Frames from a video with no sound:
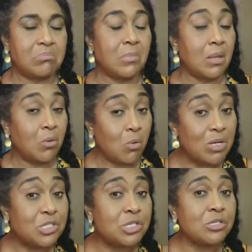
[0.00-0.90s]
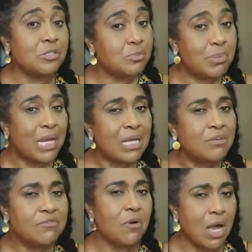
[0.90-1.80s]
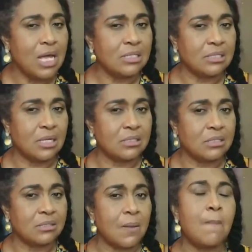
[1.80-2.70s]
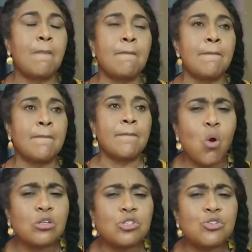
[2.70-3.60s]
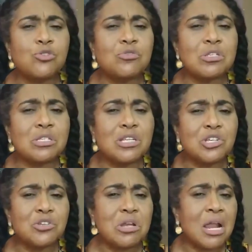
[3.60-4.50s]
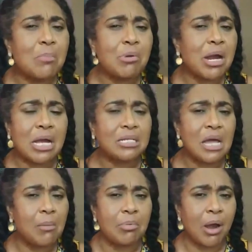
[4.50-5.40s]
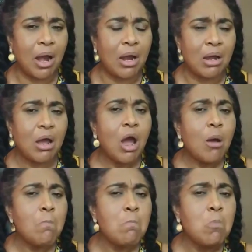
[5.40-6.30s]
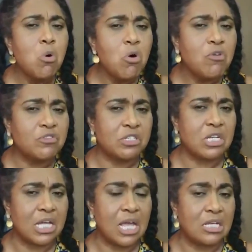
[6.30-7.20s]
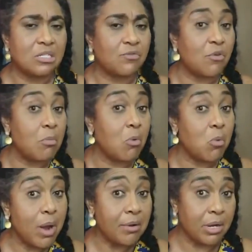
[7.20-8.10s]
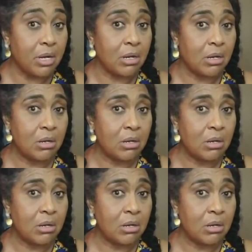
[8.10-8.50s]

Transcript: Hmm. Questions begging for answers. What jurisdictional abracadabra moved the case from Owerri